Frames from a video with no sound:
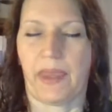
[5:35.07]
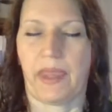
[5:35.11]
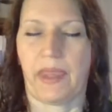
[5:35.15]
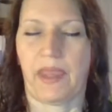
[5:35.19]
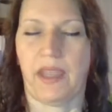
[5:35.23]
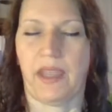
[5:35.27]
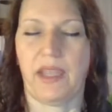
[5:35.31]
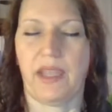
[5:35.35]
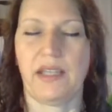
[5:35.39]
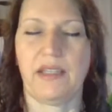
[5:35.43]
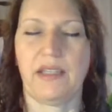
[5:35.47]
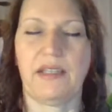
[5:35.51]

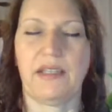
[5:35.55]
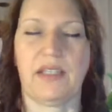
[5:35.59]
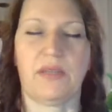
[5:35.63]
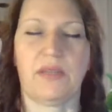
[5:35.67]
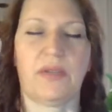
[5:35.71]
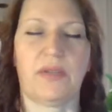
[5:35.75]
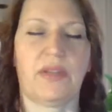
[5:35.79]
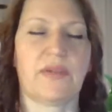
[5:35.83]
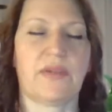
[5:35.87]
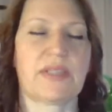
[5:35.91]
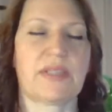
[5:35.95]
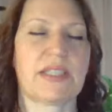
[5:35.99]
anything,
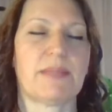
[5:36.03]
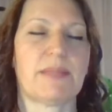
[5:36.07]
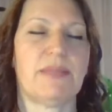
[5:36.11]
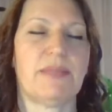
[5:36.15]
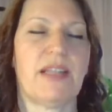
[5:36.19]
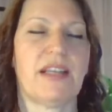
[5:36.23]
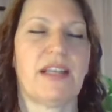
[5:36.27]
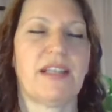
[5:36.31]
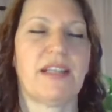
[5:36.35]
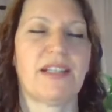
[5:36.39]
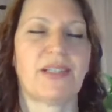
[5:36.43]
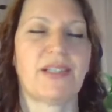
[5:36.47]
whether it's a
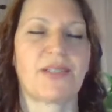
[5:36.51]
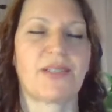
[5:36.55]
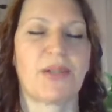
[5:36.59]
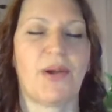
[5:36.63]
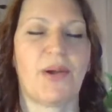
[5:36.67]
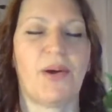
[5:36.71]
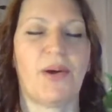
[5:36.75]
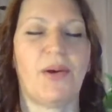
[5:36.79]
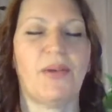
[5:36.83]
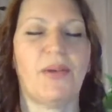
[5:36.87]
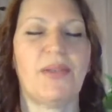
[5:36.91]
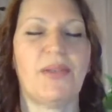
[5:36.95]
planet as a
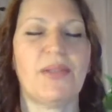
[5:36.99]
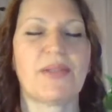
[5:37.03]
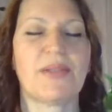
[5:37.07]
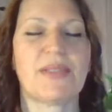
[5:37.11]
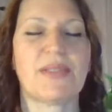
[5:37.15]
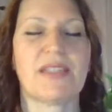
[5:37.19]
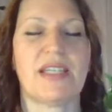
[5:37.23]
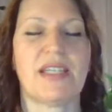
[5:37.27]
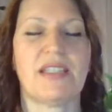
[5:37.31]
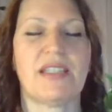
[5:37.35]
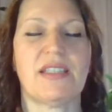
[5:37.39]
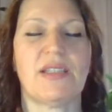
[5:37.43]
whole that you're
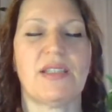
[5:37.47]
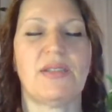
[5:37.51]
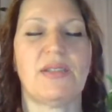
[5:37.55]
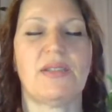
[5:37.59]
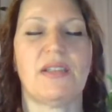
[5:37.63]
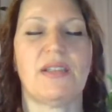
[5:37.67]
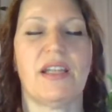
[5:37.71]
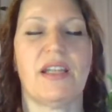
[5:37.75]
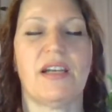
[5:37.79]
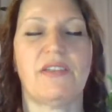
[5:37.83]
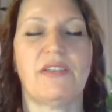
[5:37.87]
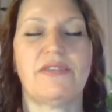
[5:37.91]
sending your
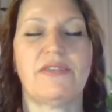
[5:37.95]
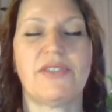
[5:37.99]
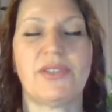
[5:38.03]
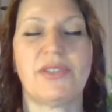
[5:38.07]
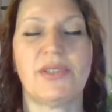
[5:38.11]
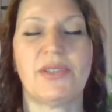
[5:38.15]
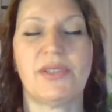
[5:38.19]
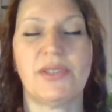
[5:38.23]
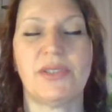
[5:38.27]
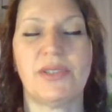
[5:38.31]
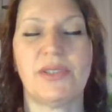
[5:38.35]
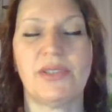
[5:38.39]
love
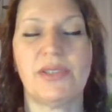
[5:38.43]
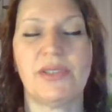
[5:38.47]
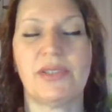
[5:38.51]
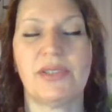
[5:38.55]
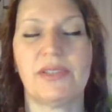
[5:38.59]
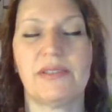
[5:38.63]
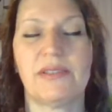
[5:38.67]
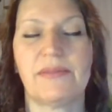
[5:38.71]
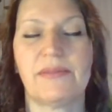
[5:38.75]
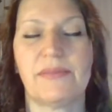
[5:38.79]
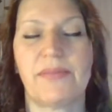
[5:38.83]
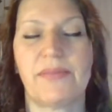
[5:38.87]
to,
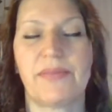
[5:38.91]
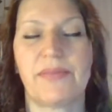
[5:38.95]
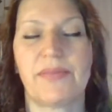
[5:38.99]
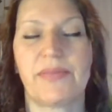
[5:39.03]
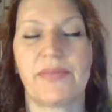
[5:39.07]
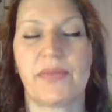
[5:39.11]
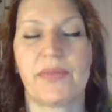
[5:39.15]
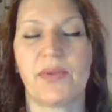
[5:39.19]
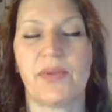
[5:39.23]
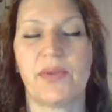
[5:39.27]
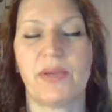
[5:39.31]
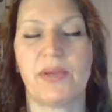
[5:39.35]

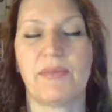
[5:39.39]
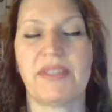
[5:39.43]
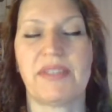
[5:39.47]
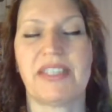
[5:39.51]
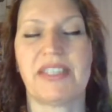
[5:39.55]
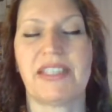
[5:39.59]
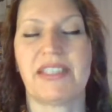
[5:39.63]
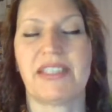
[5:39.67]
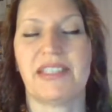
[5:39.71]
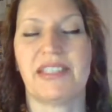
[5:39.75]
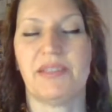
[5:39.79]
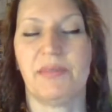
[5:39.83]
or a
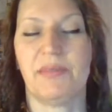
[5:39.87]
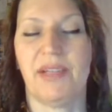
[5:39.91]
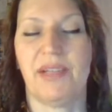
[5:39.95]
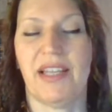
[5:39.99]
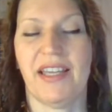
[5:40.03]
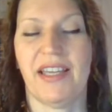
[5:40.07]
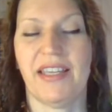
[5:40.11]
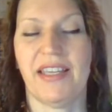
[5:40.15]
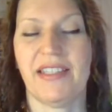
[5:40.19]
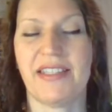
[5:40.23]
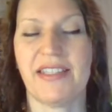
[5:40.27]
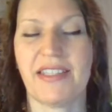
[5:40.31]
particular
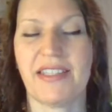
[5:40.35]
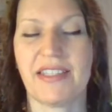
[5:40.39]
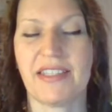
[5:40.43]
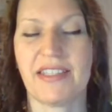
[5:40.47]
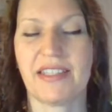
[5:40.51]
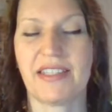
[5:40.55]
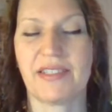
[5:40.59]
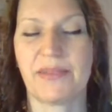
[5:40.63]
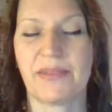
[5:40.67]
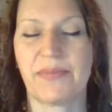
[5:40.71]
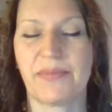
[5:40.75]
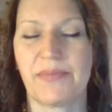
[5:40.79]

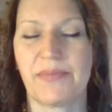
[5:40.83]
place.